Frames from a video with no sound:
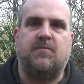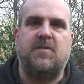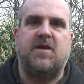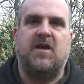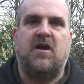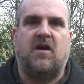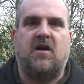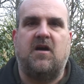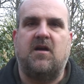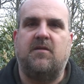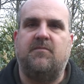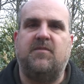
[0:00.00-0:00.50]

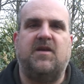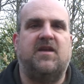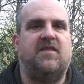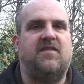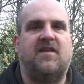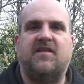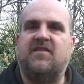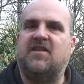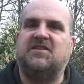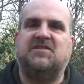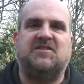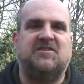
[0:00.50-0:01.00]
behind me, and
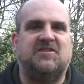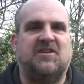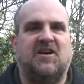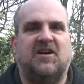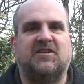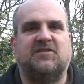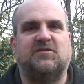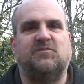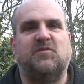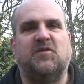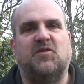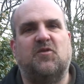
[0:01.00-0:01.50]
then they
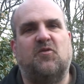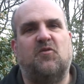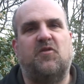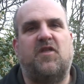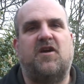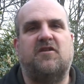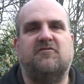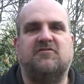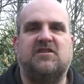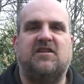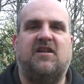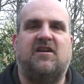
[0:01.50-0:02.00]
started with all
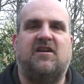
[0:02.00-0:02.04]
those